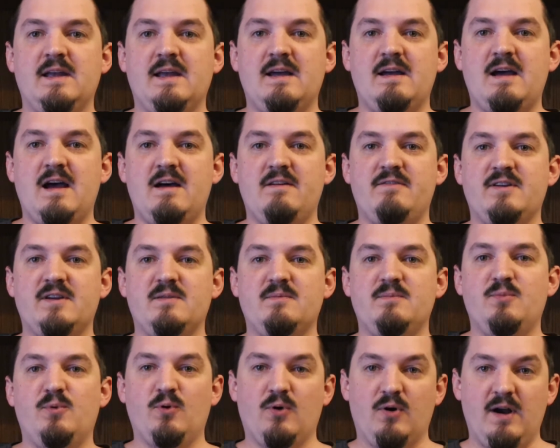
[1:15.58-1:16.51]

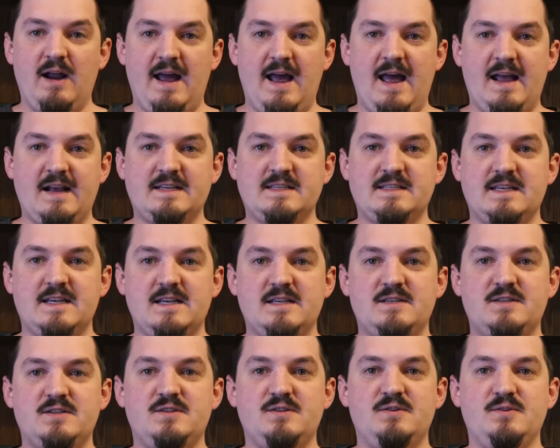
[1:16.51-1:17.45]
having more
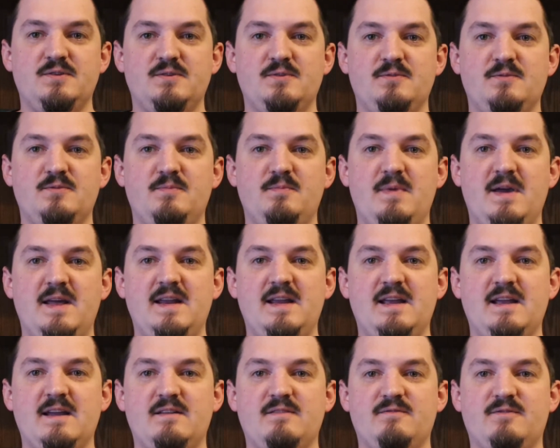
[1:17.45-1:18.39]
access to
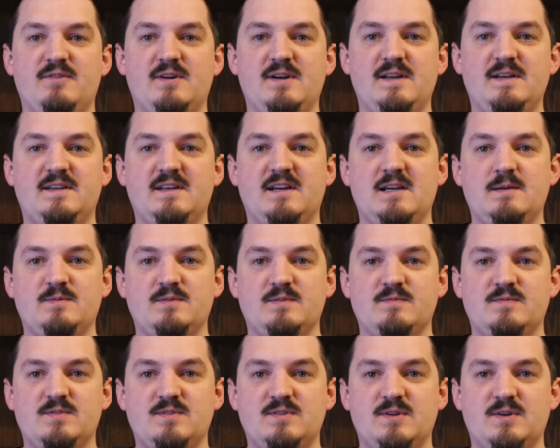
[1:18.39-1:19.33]
many and varied types
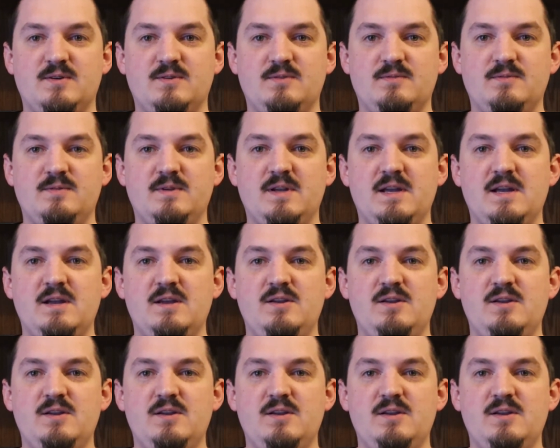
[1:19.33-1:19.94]
of stone,